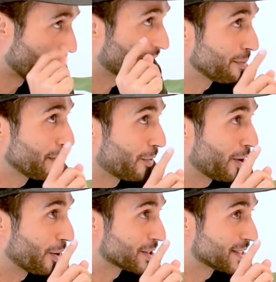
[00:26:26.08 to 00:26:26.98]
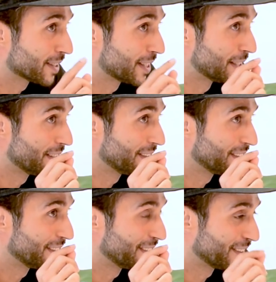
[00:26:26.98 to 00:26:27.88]
I think before I got sucked in
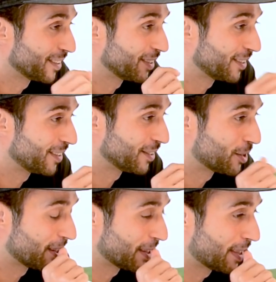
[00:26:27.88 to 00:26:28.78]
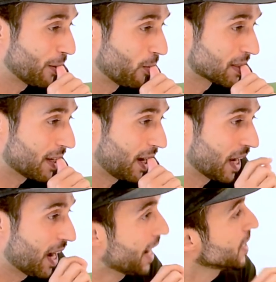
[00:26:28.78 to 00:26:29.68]
to the thing was, I,
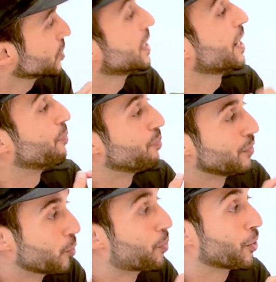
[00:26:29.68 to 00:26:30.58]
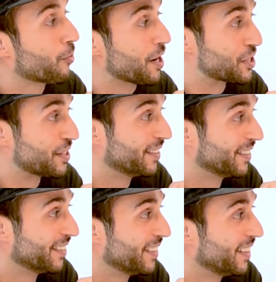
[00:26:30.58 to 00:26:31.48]
I asked, yeah, your progression.
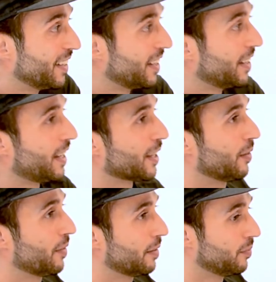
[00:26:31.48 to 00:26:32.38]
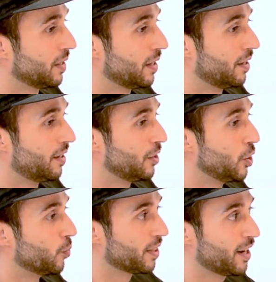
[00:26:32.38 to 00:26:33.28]
Like,
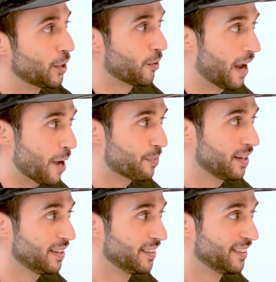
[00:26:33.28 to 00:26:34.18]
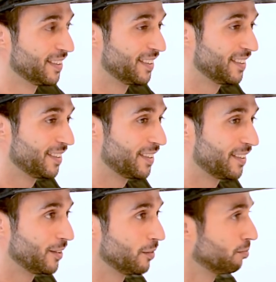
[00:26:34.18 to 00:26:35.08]
you were there, you were happy.
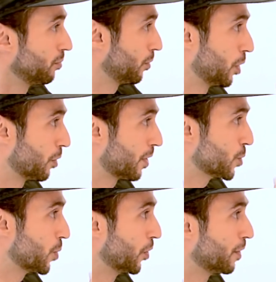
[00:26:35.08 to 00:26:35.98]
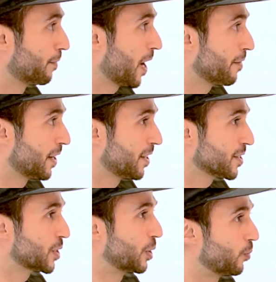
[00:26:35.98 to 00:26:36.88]
You know, things were good, five
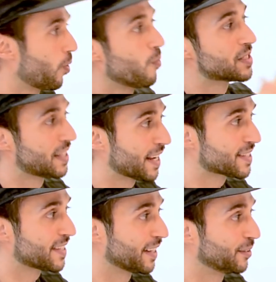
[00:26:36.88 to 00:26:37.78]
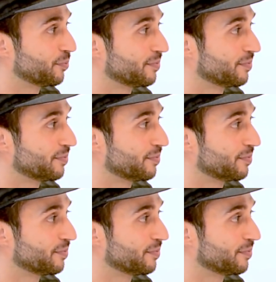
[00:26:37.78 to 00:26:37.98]
years. What was the next thing?